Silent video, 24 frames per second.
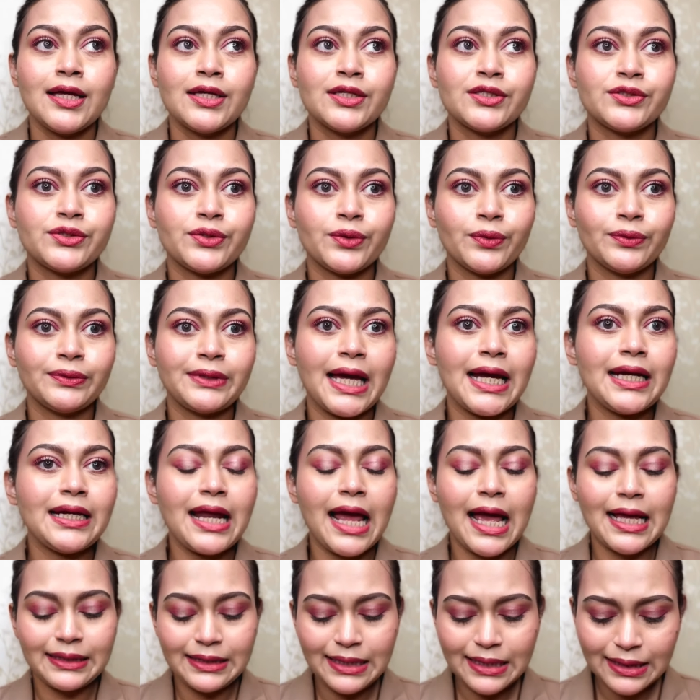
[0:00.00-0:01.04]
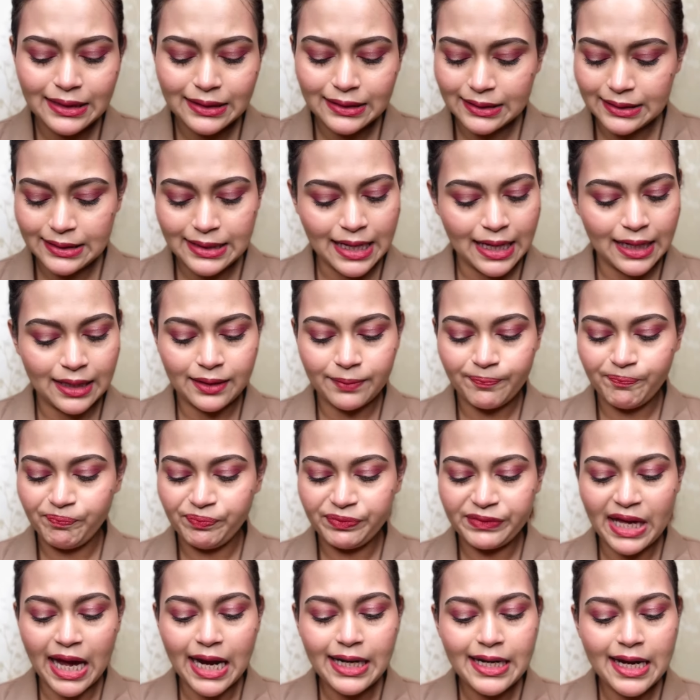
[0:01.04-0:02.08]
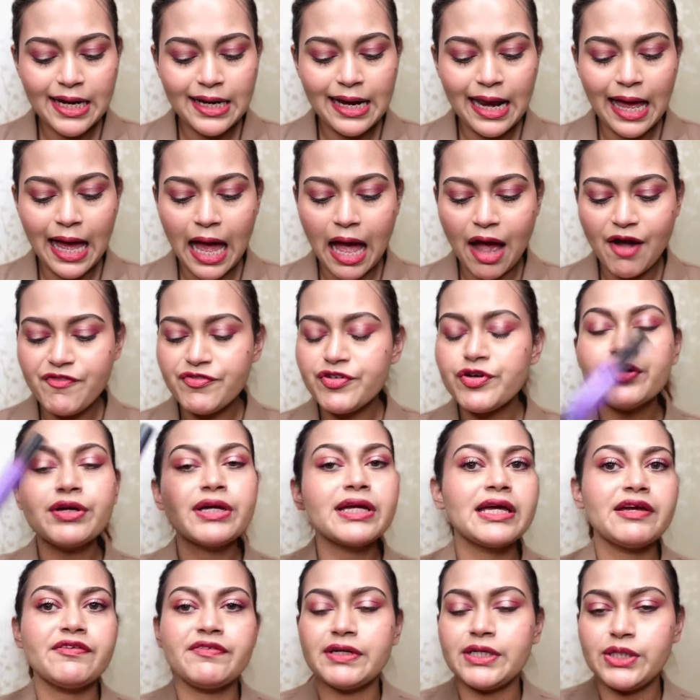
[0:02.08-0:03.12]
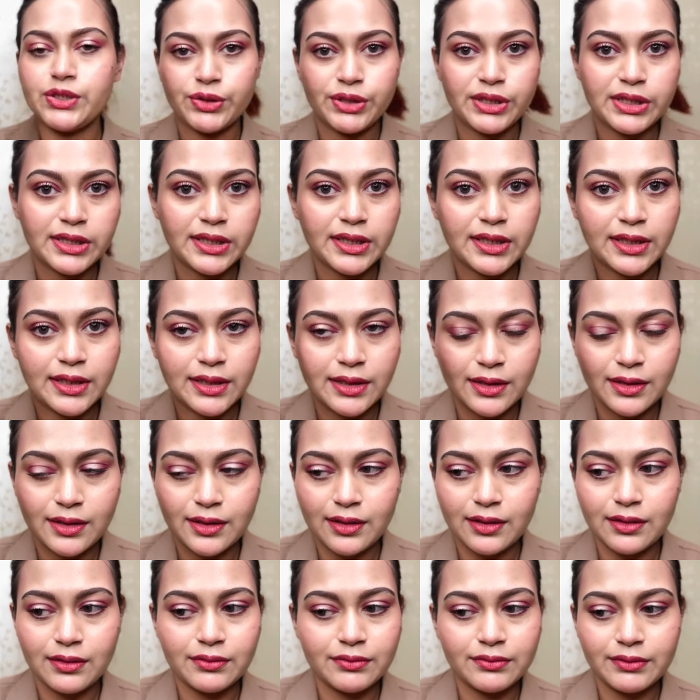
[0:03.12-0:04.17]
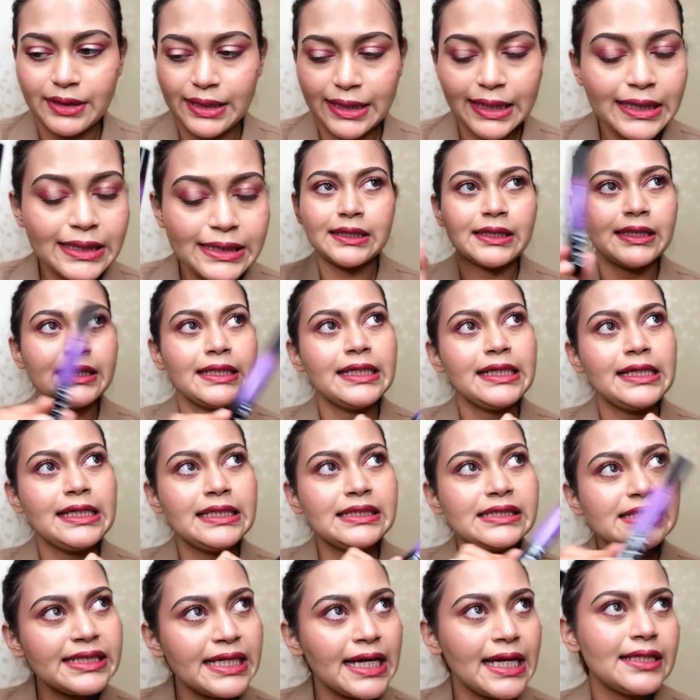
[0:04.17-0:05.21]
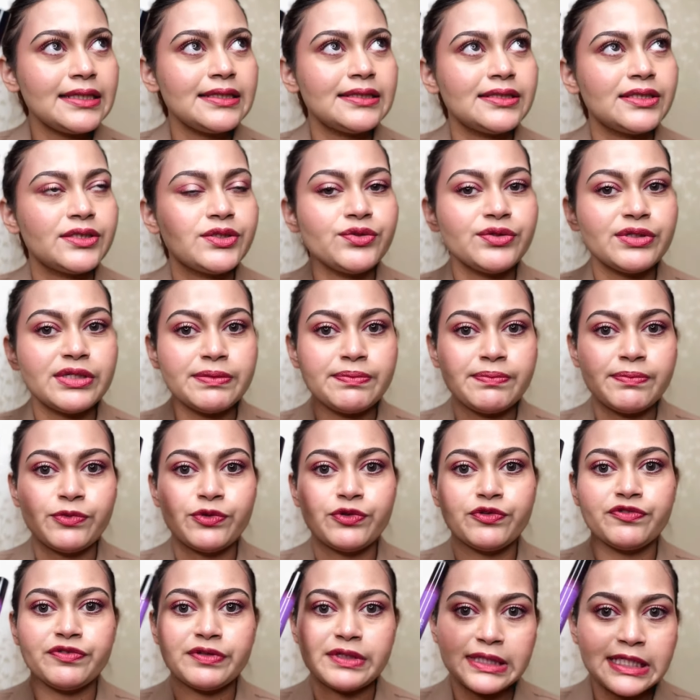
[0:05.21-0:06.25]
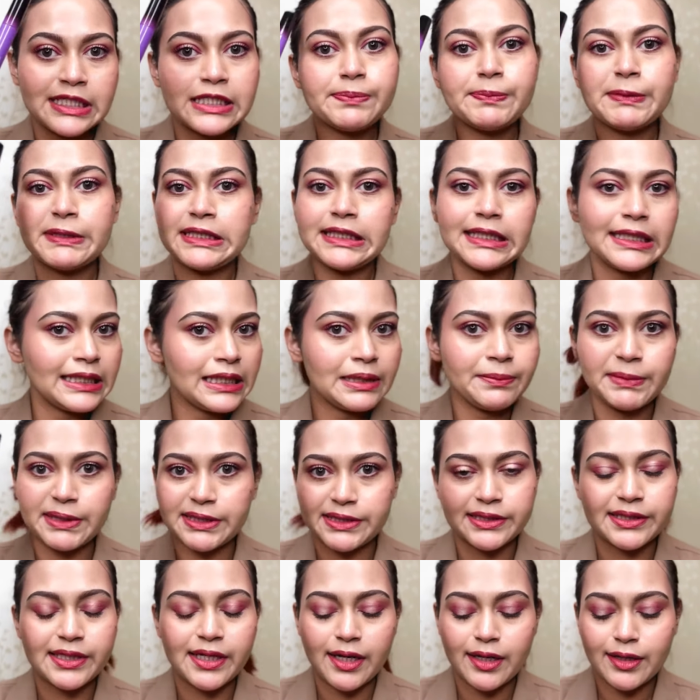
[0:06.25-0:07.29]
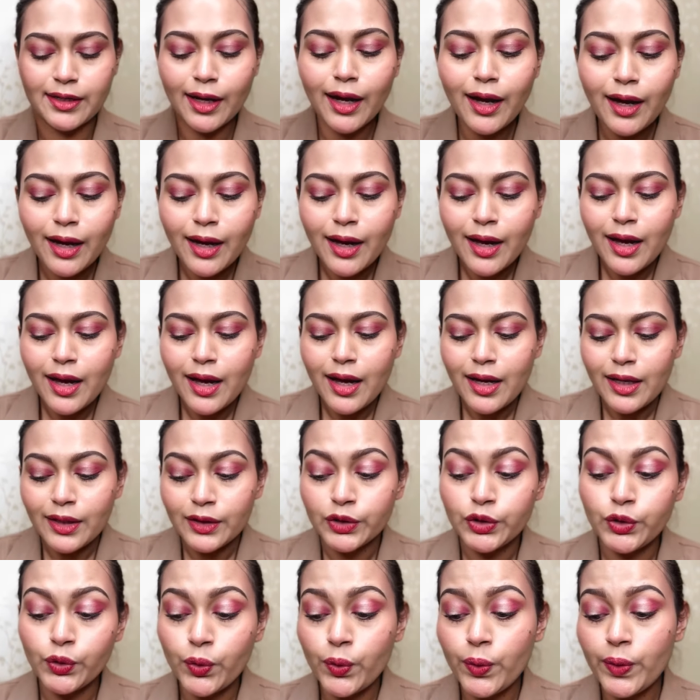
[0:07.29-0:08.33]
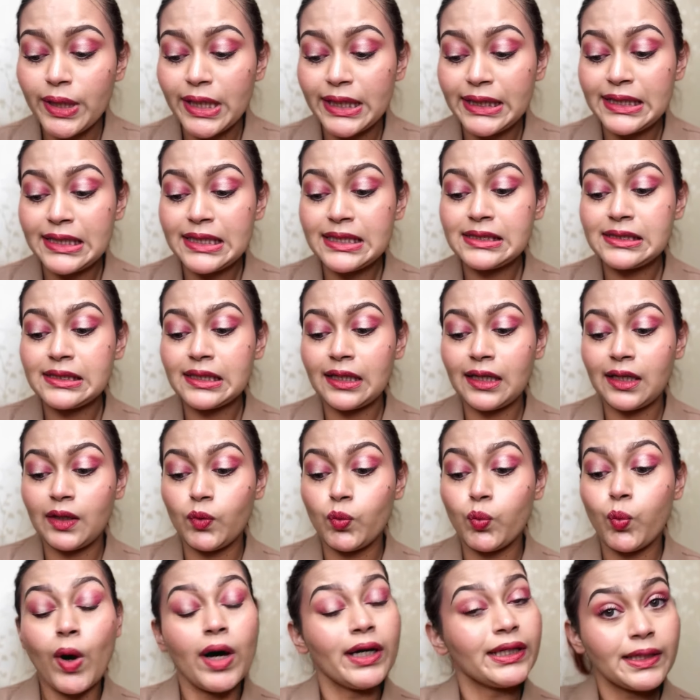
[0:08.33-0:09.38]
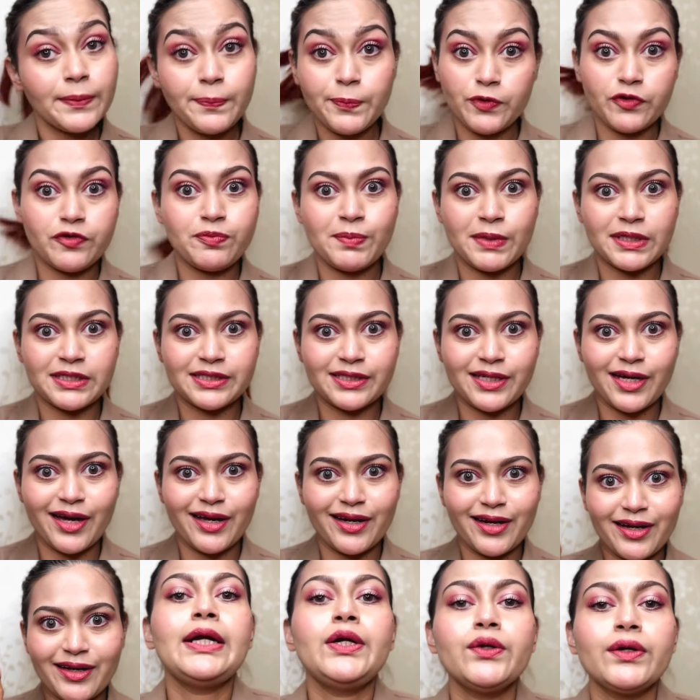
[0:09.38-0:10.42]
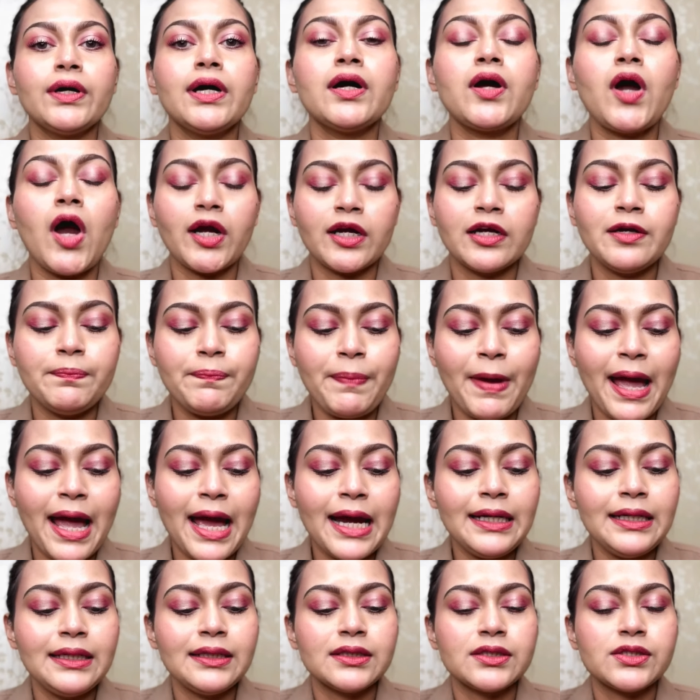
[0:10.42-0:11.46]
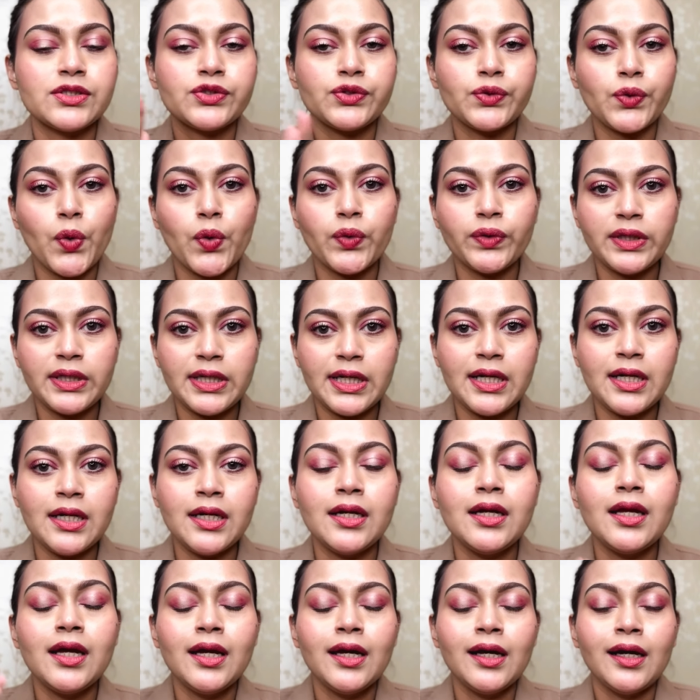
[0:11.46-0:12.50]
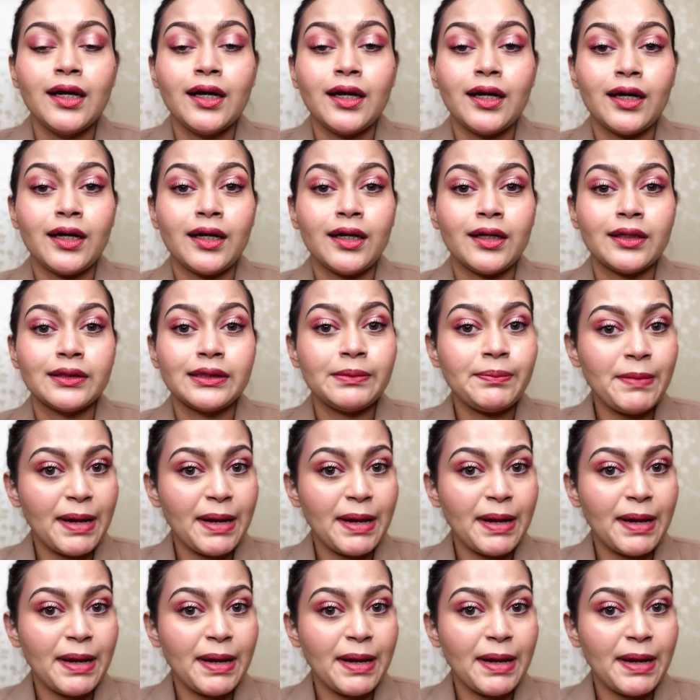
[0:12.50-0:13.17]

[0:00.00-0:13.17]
So that I think, yeah, that I'll have to give it to the easiest to remove this particular mascara, though it is a waterproof mascara. I took a cotton pad, soaked it in the